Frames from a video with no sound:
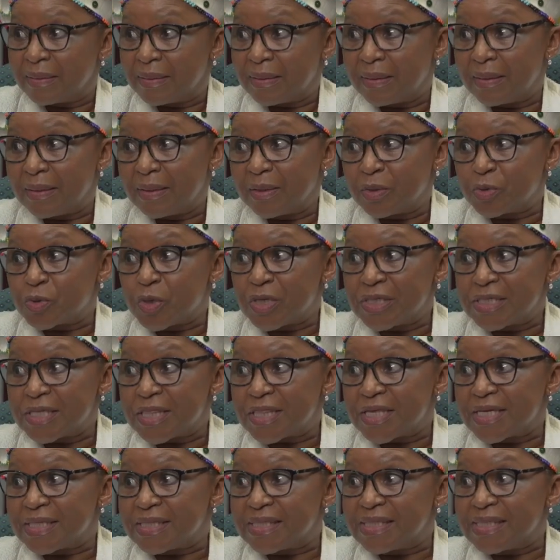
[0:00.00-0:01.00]
in twenty
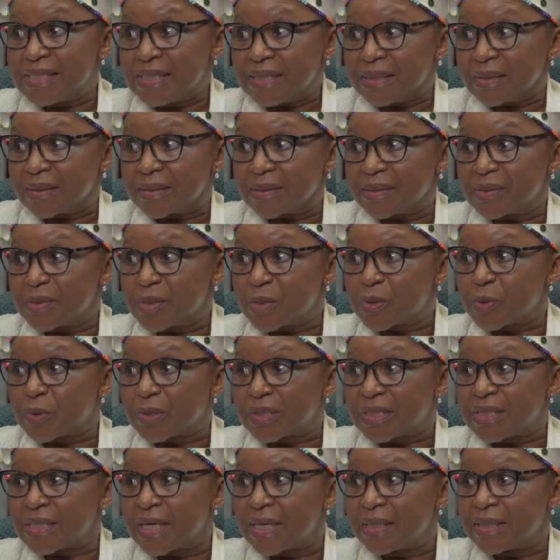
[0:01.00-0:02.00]
thirteen, mm. so
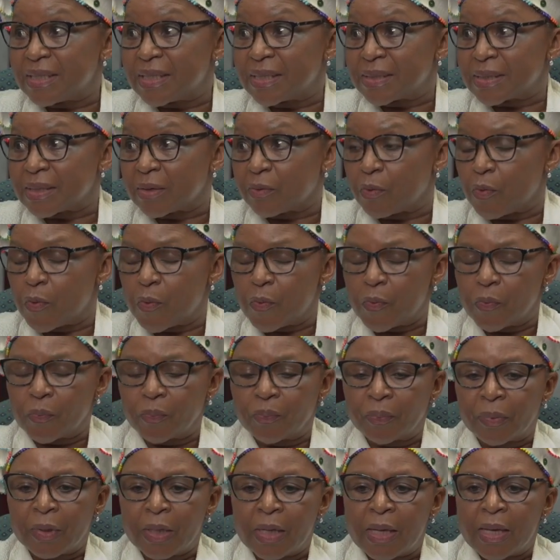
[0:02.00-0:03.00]
ten years ago. Yeah.
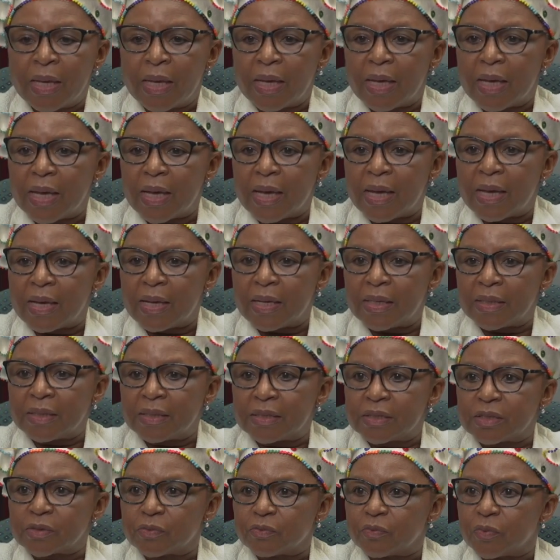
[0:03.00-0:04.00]
And
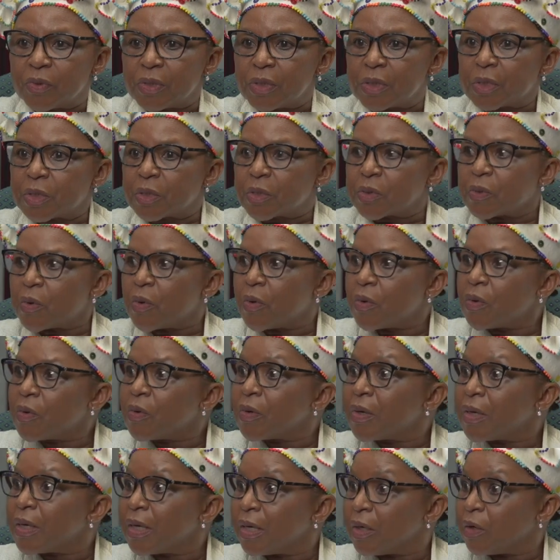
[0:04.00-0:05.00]
we saw
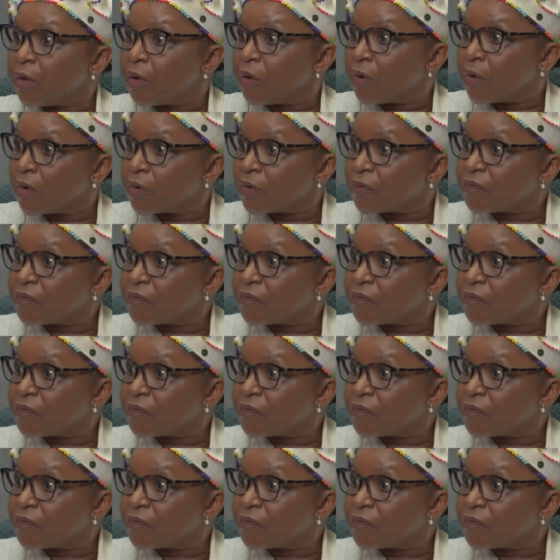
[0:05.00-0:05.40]
a lot of